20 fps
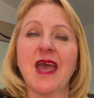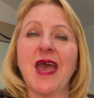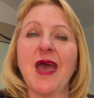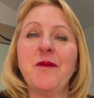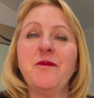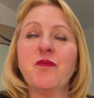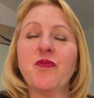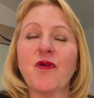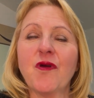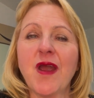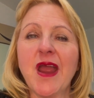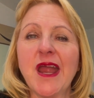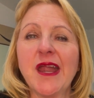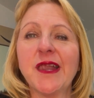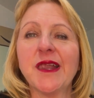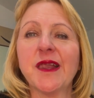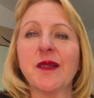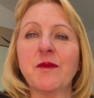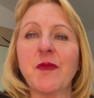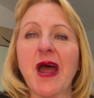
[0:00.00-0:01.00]

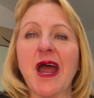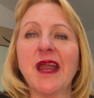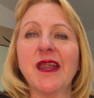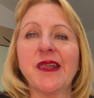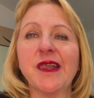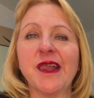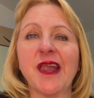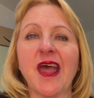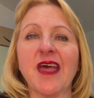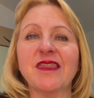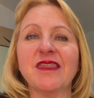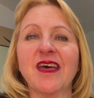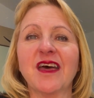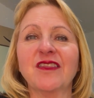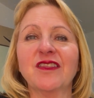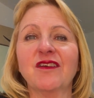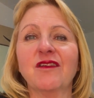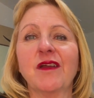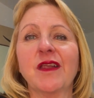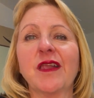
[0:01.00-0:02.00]
Embrace the mindset
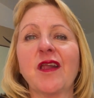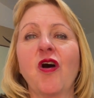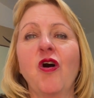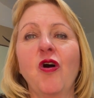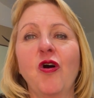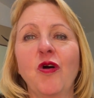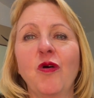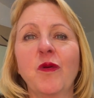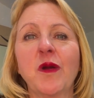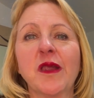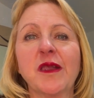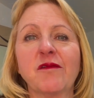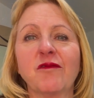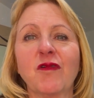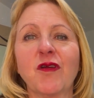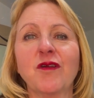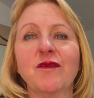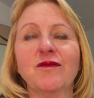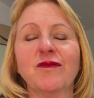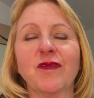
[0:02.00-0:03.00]
that there is always
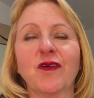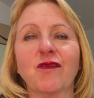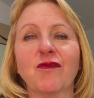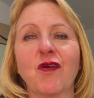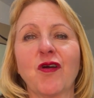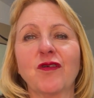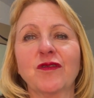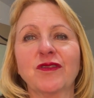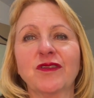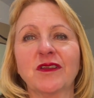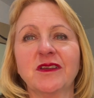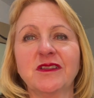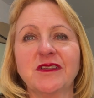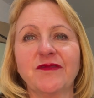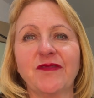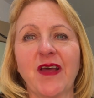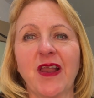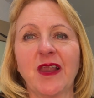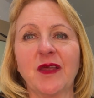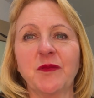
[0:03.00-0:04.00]
room for growth and
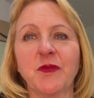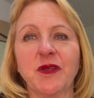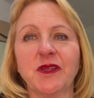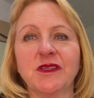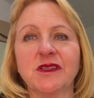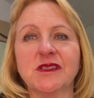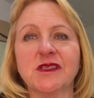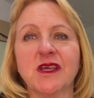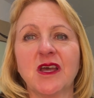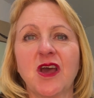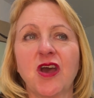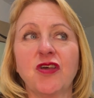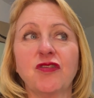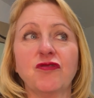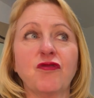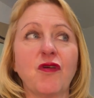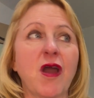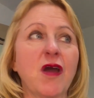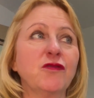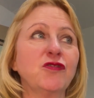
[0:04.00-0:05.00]
development
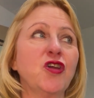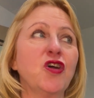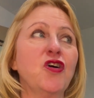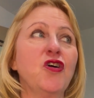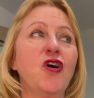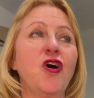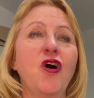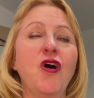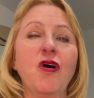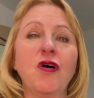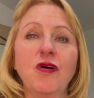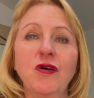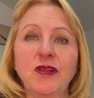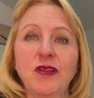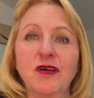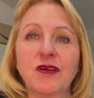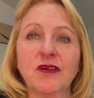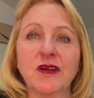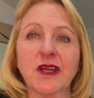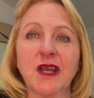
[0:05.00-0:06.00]
throughout your whole
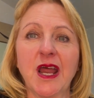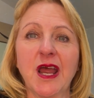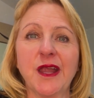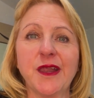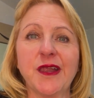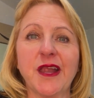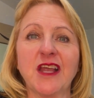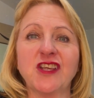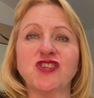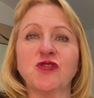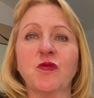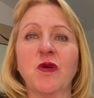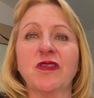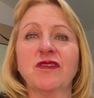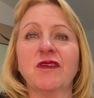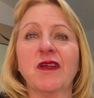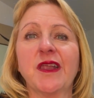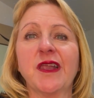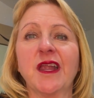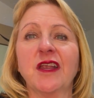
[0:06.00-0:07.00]
organisation,
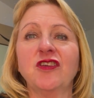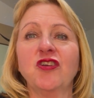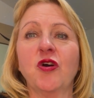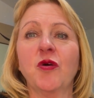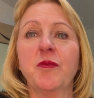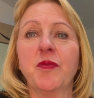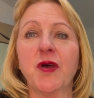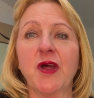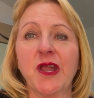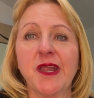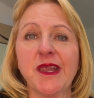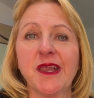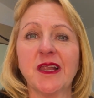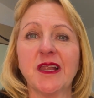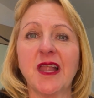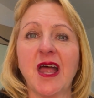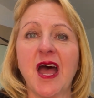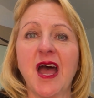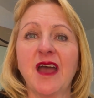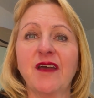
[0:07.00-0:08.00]
whether it's in your personal
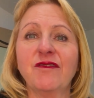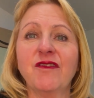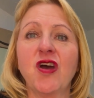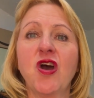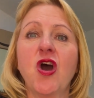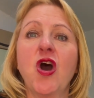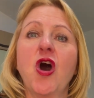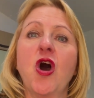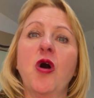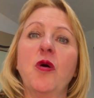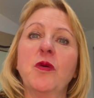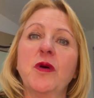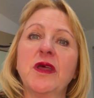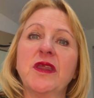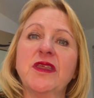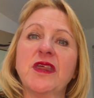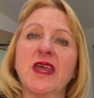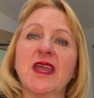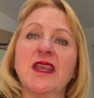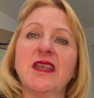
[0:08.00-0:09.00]
life or
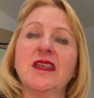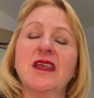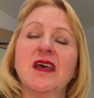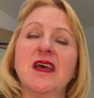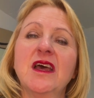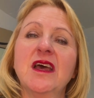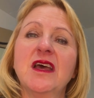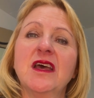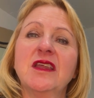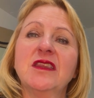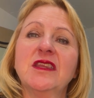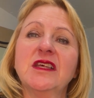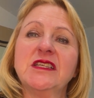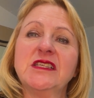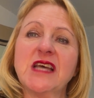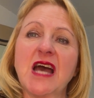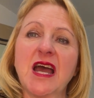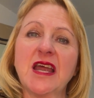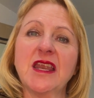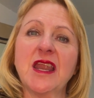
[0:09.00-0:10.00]
within the
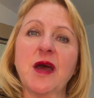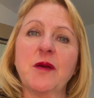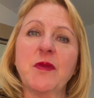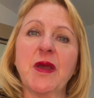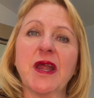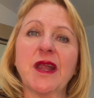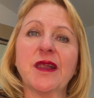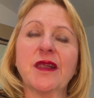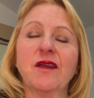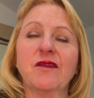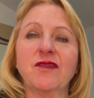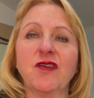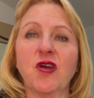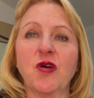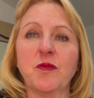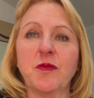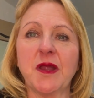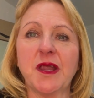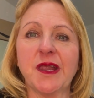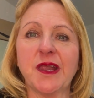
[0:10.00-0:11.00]
dynamics of
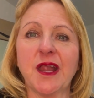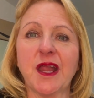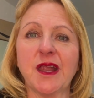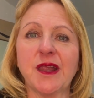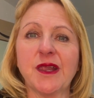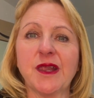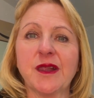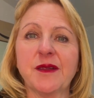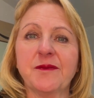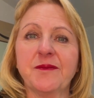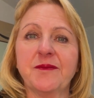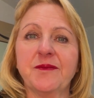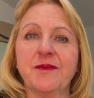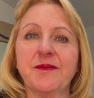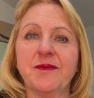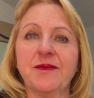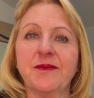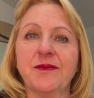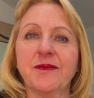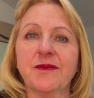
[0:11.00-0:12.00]
your business.
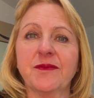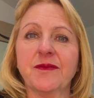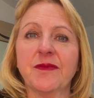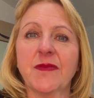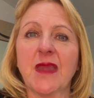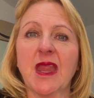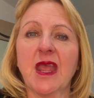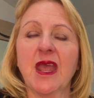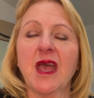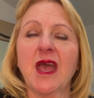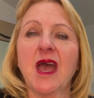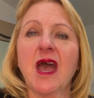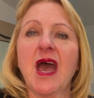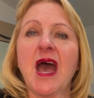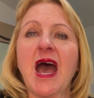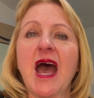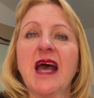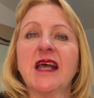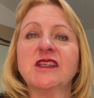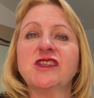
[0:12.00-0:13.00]

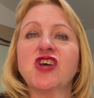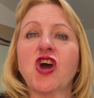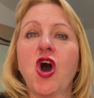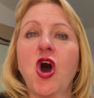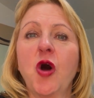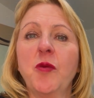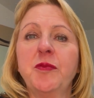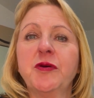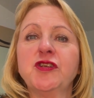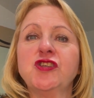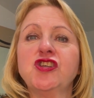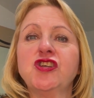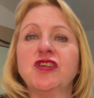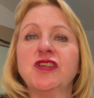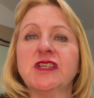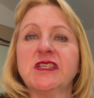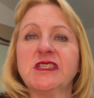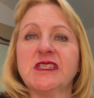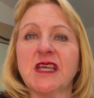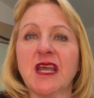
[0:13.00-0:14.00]
And
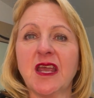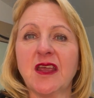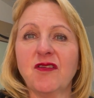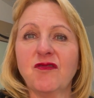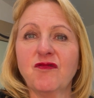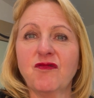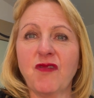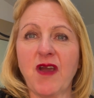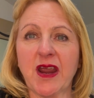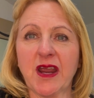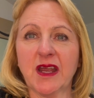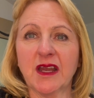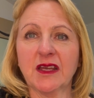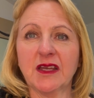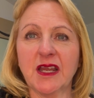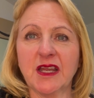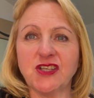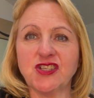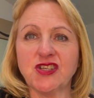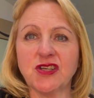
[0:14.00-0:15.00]
opportunity
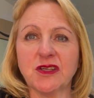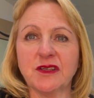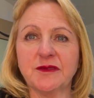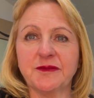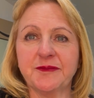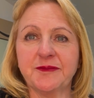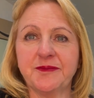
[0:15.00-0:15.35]
recognition.